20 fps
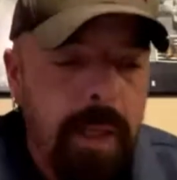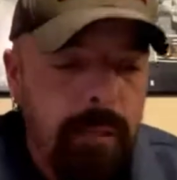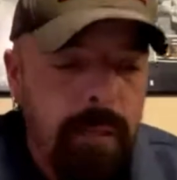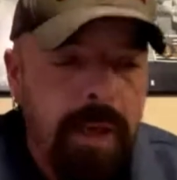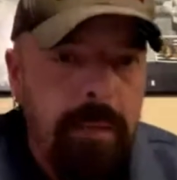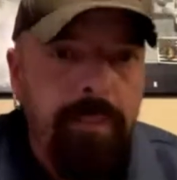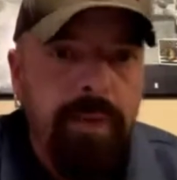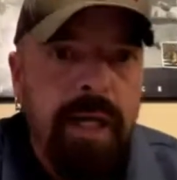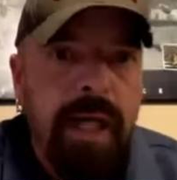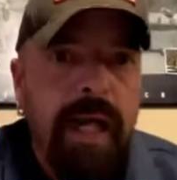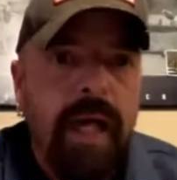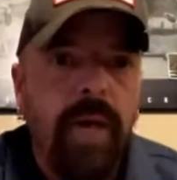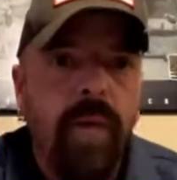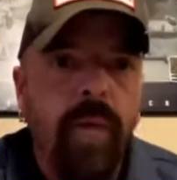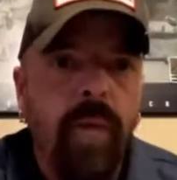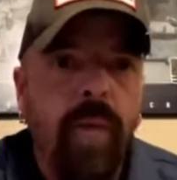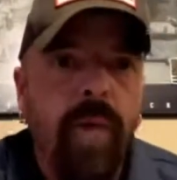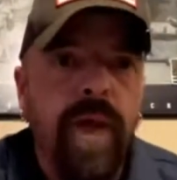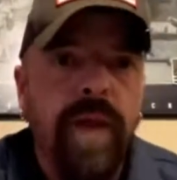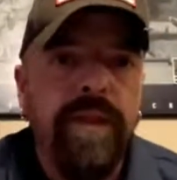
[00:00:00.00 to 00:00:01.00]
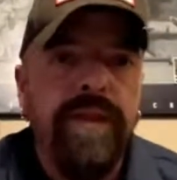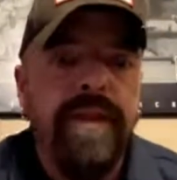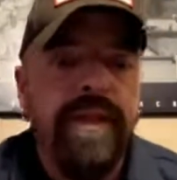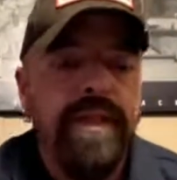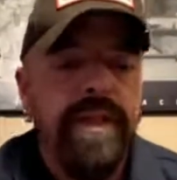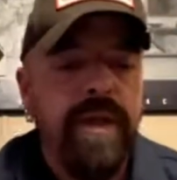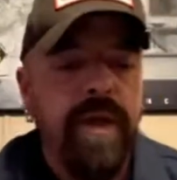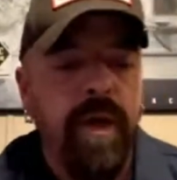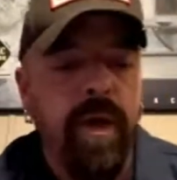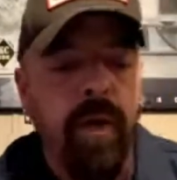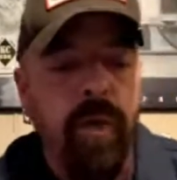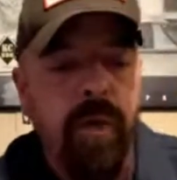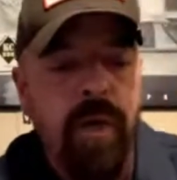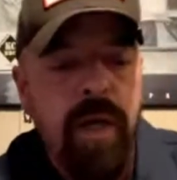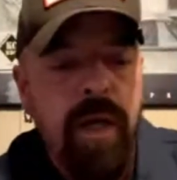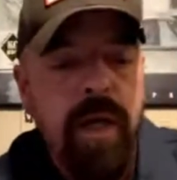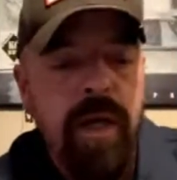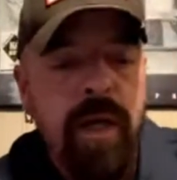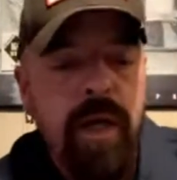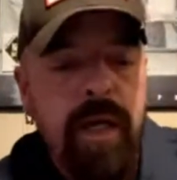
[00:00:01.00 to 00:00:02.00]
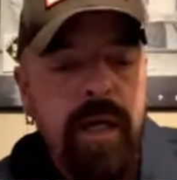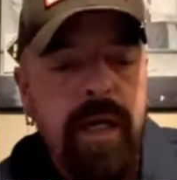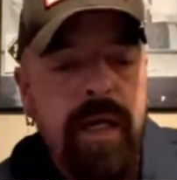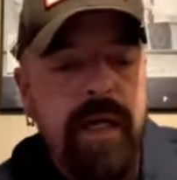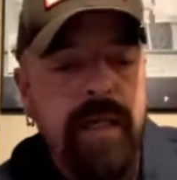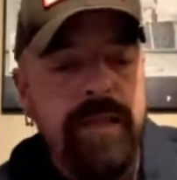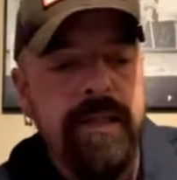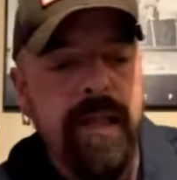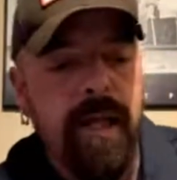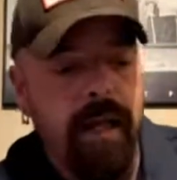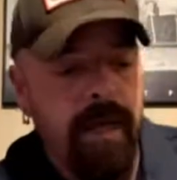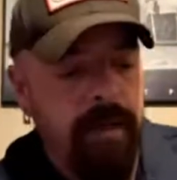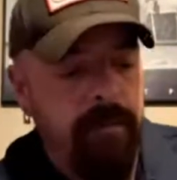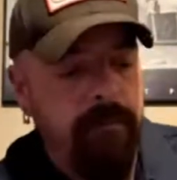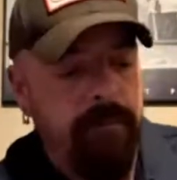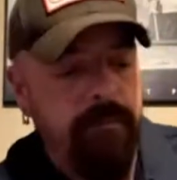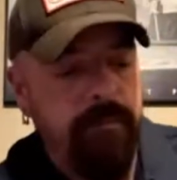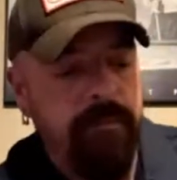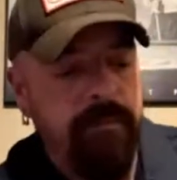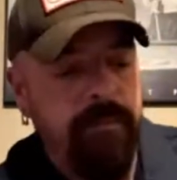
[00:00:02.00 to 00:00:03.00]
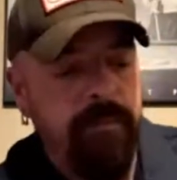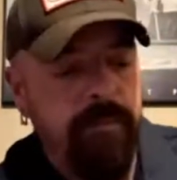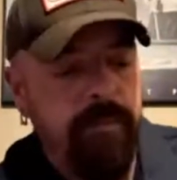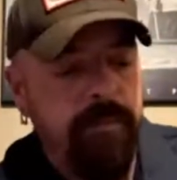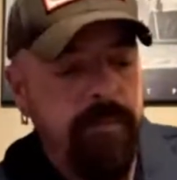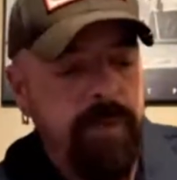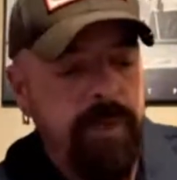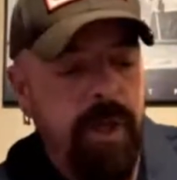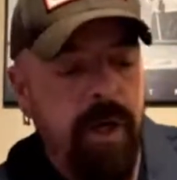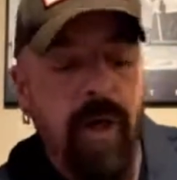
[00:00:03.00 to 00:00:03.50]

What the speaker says: My plan with the show is, you